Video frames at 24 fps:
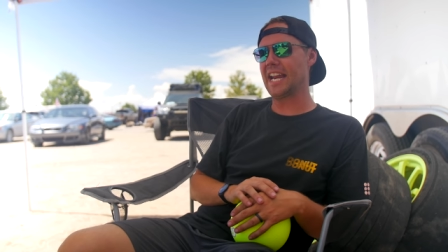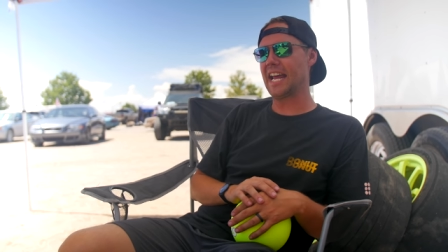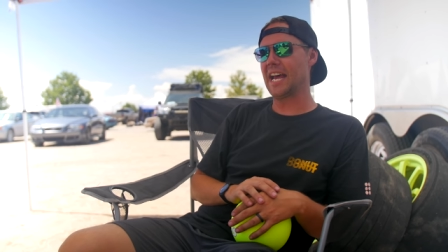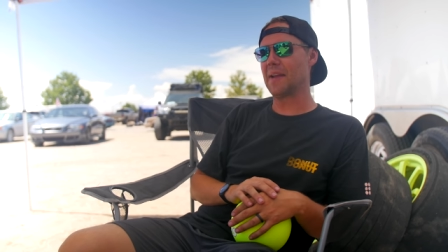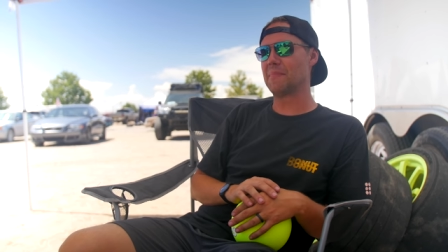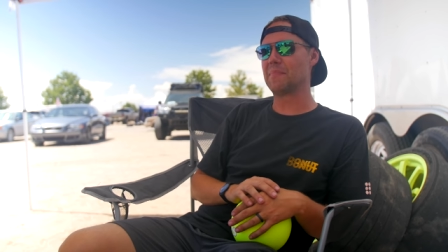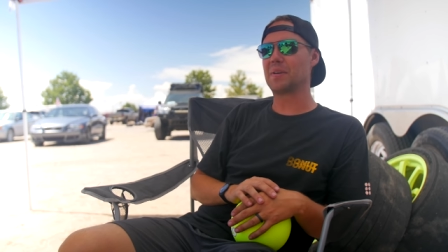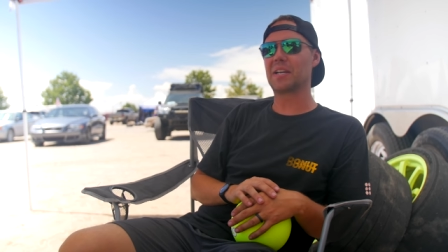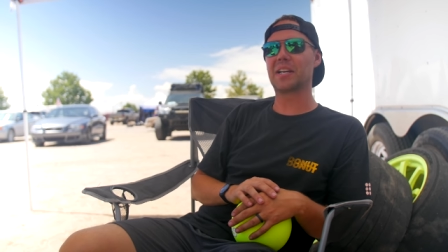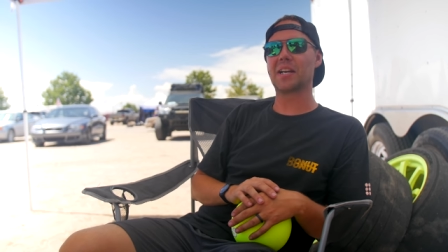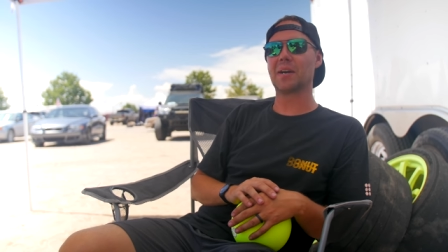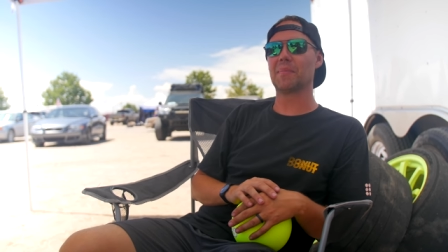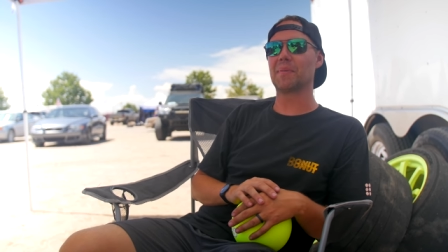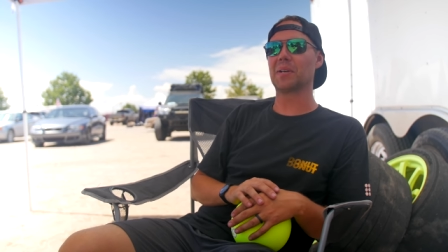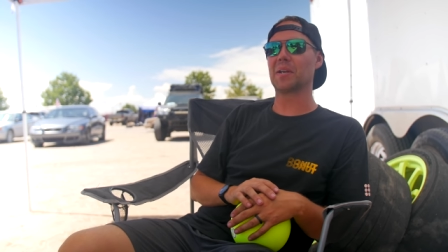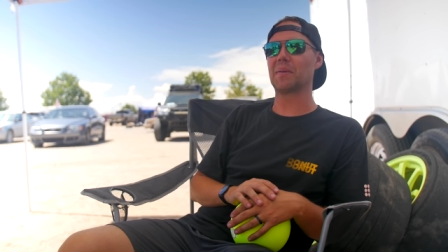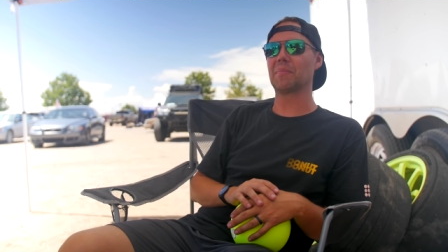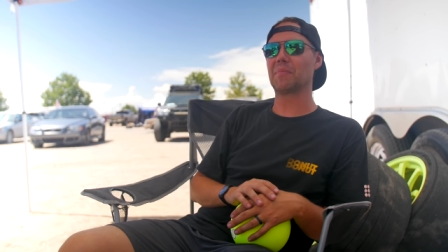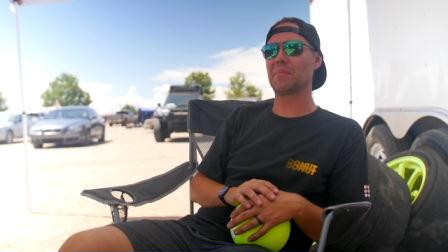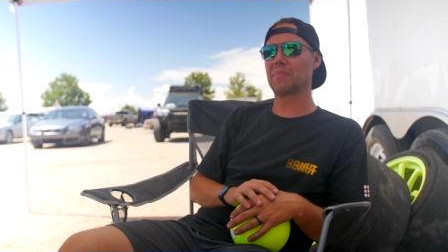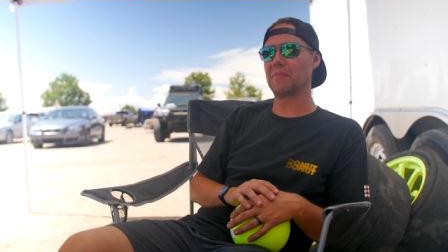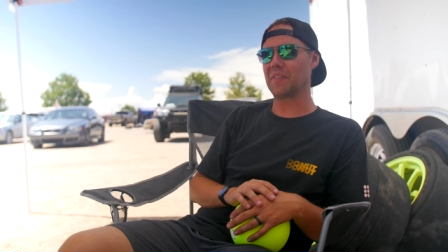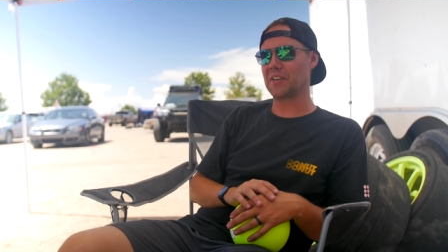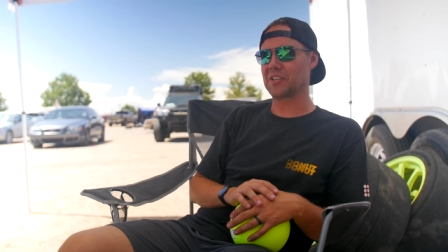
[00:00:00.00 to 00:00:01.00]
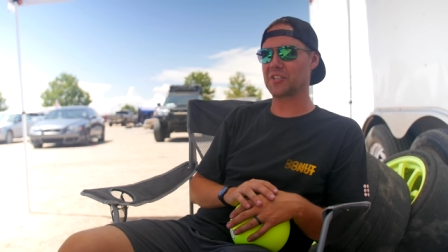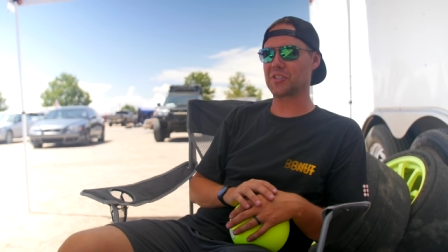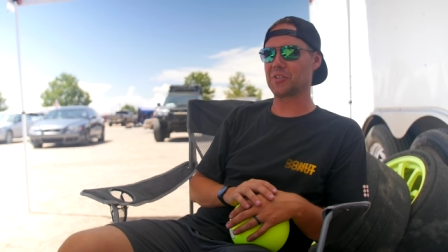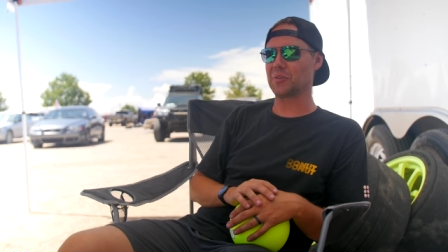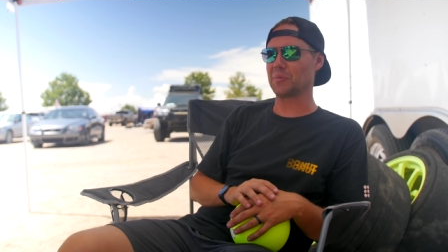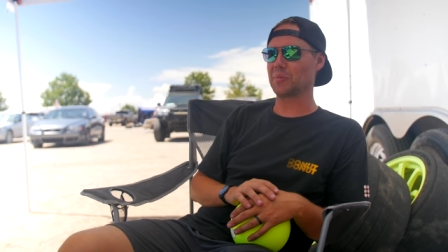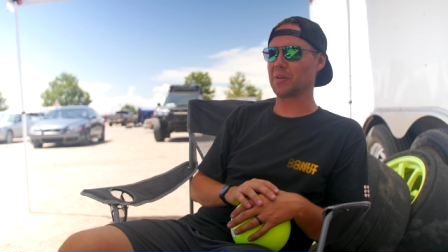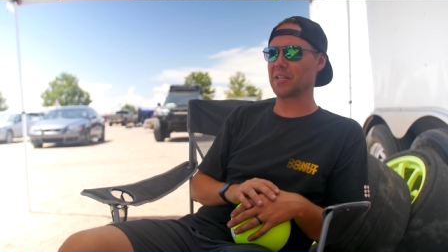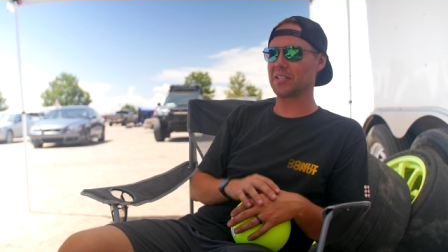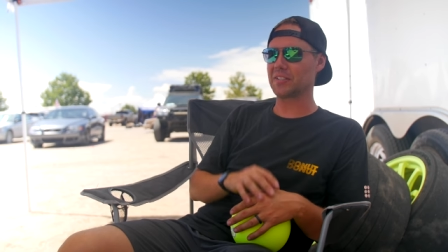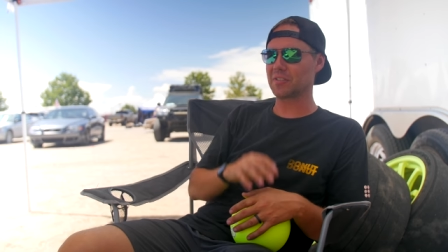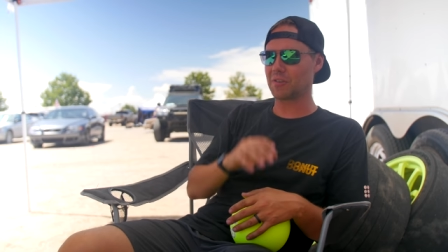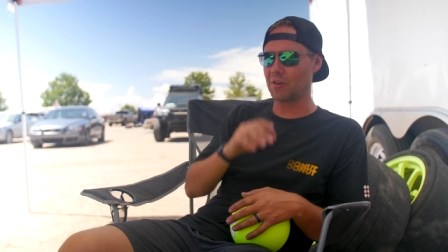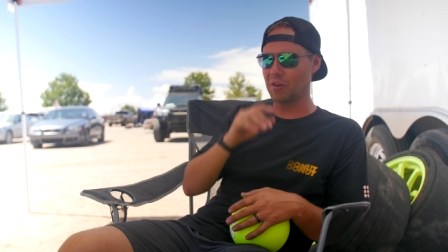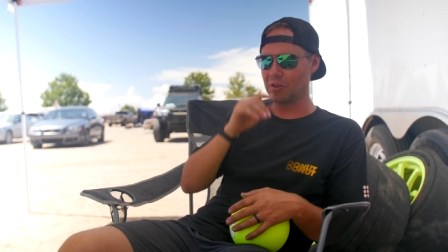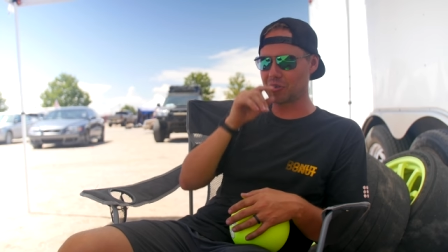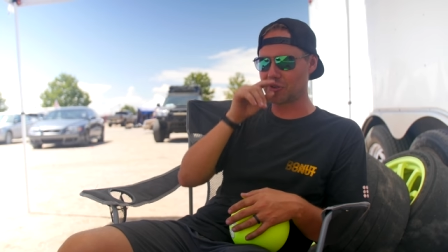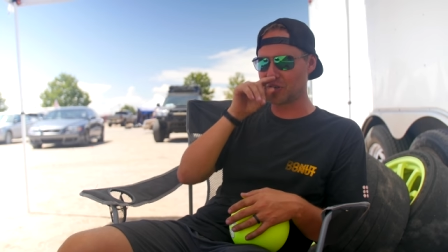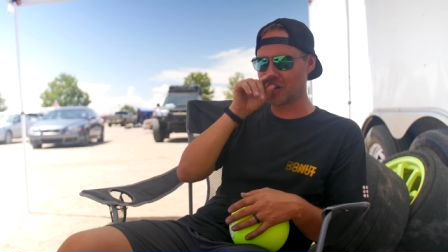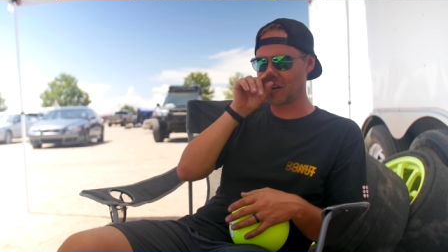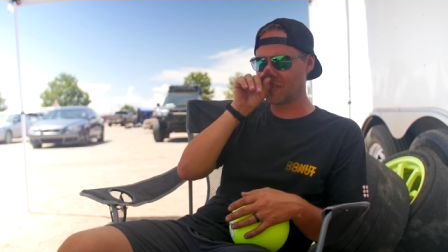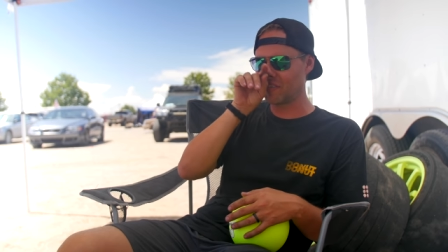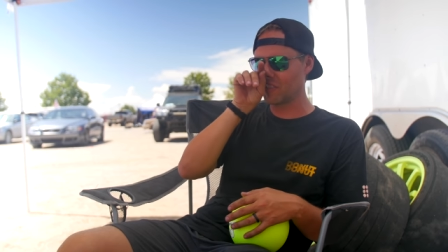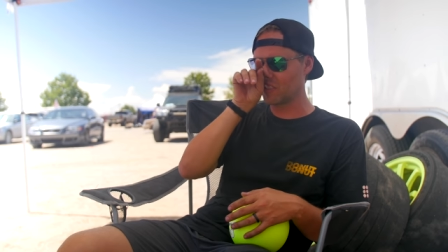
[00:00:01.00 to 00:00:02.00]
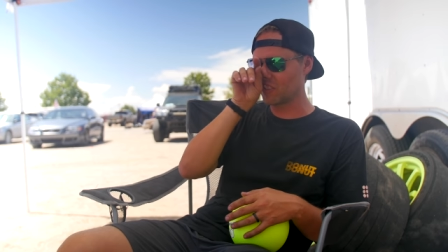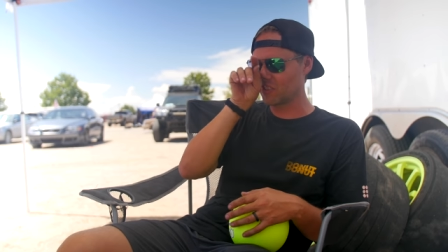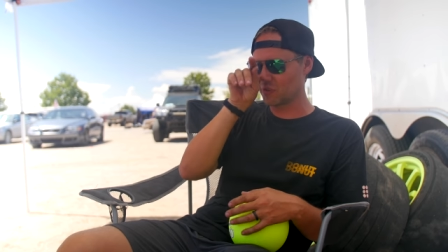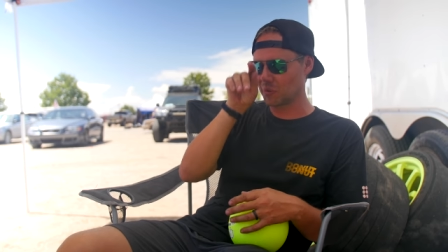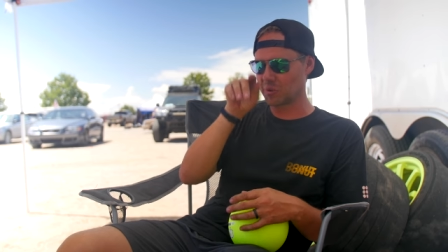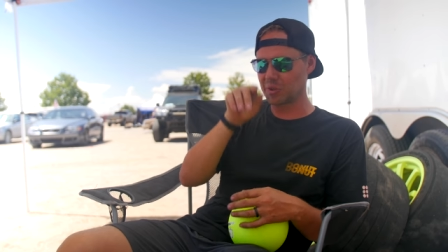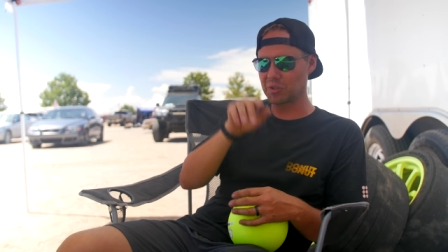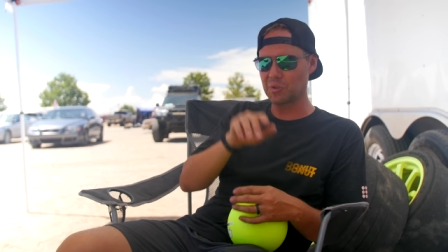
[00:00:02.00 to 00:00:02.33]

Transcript: at becoming a professional race car driver. So in